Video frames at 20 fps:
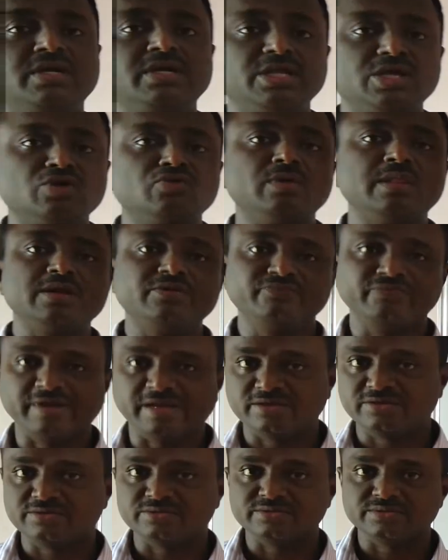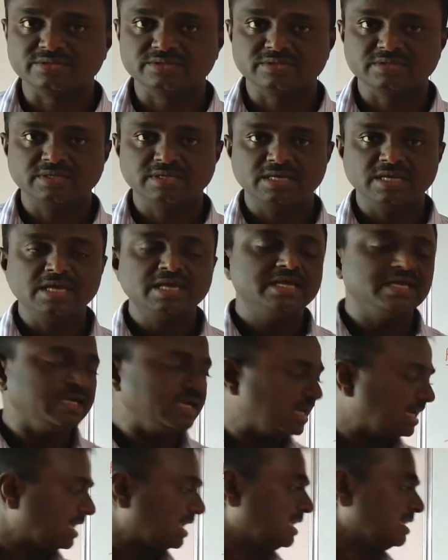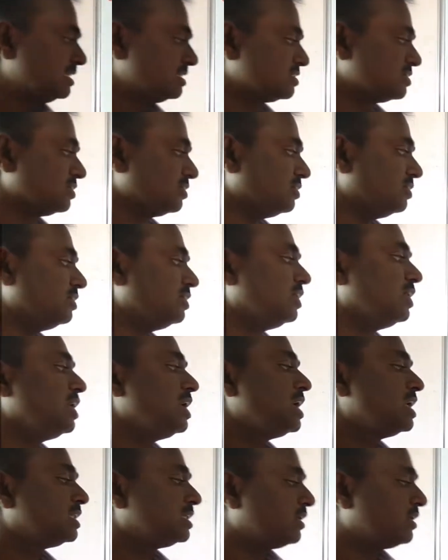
called equivalent fractions. Here also,